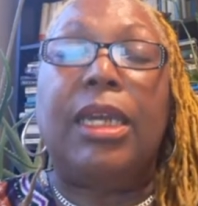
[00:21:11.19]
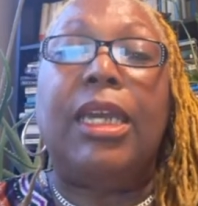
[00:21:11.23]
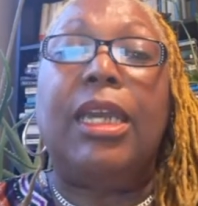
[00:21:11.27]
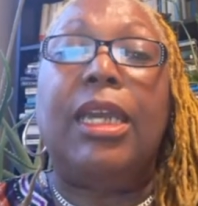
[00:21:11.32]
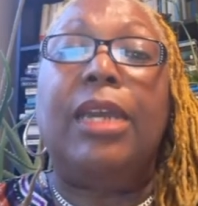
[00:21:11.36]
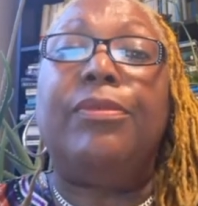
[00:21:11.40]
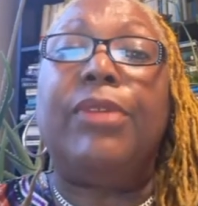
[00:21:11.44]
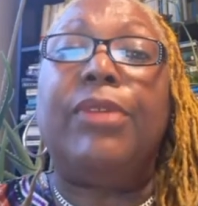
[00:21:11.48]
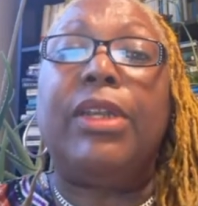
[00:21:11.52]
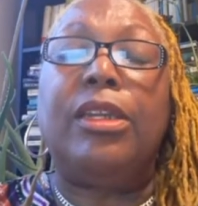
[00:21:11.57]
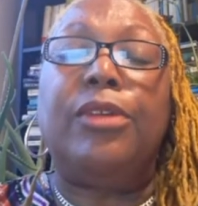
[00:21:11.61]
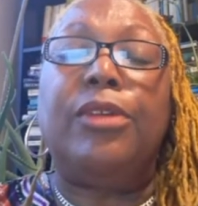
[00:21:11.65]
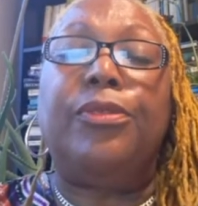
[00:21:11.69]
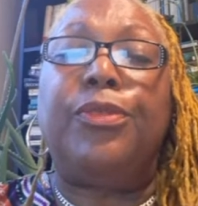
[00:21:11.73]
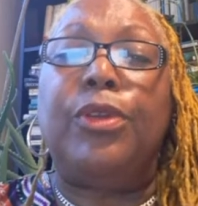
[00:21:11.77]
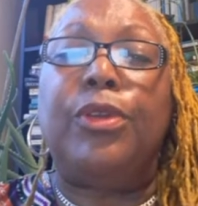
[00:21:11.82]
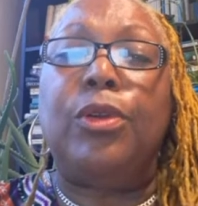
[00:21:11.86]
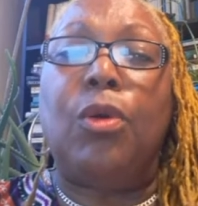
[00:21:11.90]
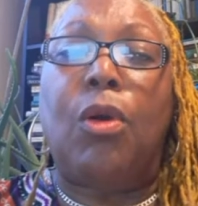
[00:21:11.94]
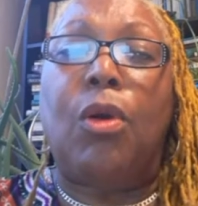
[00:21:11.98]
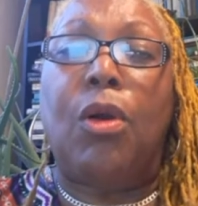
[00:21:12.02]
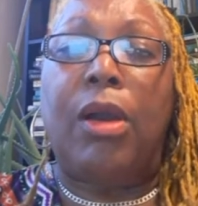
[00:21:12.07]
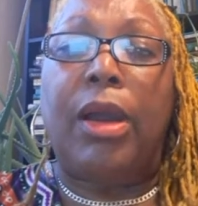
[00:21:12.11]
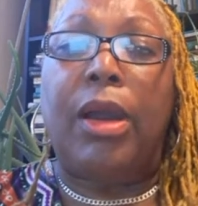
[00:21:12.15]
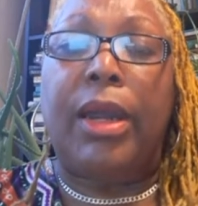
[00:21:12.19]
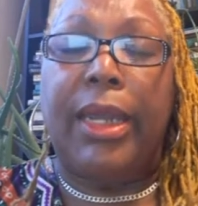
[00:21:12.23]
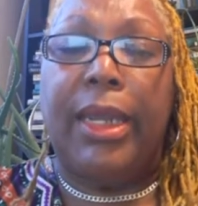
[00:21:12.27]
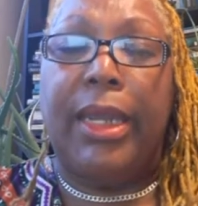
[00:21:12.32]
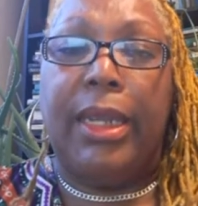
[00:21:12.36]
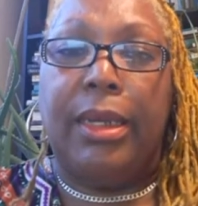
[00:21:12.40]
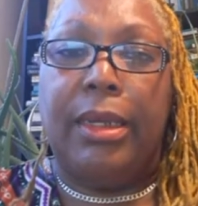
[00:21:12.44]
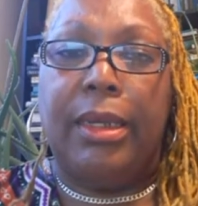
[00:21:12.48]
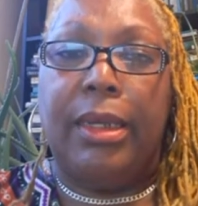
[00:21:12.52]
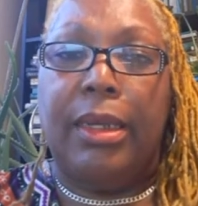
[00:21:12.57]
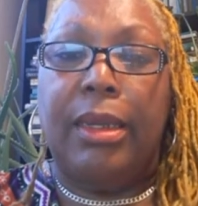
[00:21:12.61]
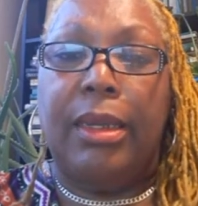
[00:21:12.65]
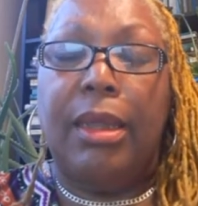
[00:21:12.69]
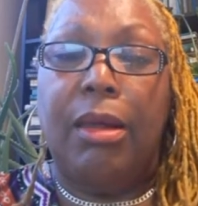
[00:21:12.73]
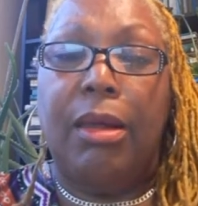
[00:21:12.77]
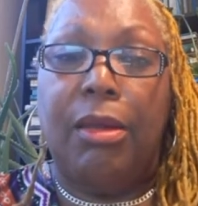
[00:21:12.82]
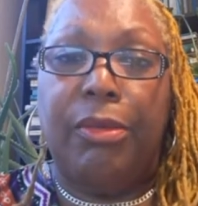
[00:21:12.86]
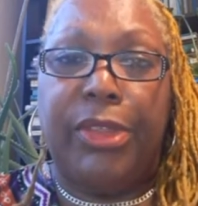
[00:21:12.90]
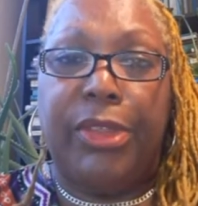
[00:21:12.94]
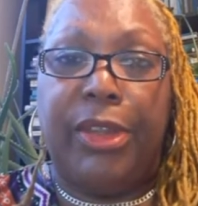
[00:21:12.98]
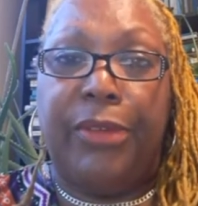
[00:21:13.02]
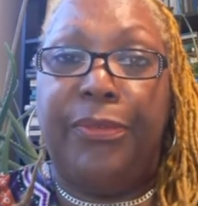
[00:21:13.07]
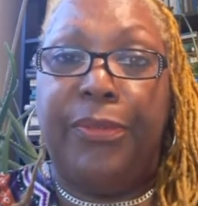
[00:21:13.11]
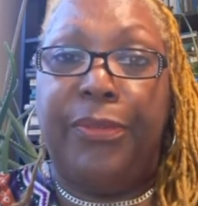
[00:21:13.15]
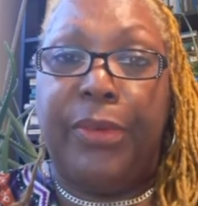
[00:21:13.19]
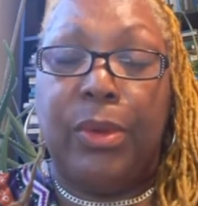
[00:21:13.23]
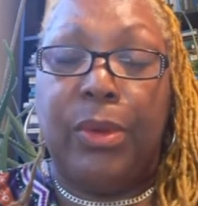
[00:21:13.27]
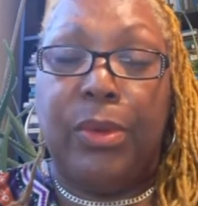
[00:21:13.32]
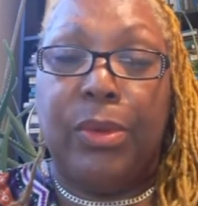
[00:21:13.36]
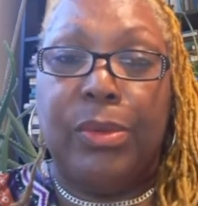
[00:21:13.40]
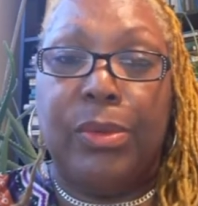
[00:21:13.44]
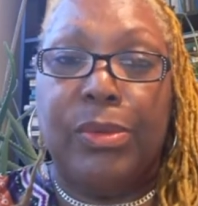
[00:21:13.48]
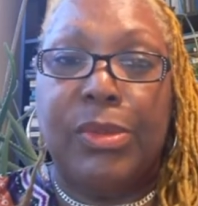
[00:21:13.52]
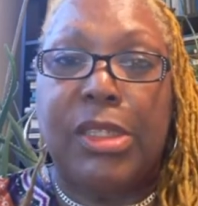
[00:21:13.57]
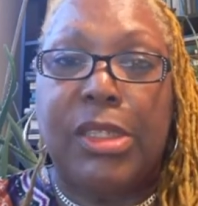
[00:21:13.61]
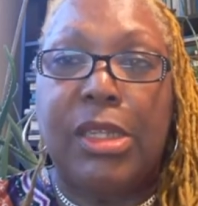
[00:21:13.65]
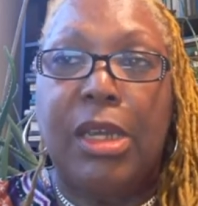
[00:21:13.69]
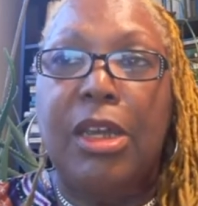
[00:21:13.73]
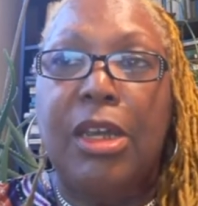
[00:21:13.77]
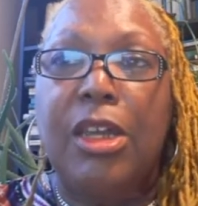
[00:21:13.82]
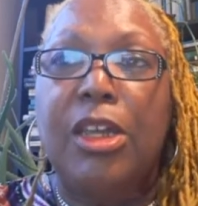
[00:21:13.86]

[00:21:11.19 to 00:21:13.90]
even if you are eating healthy foods.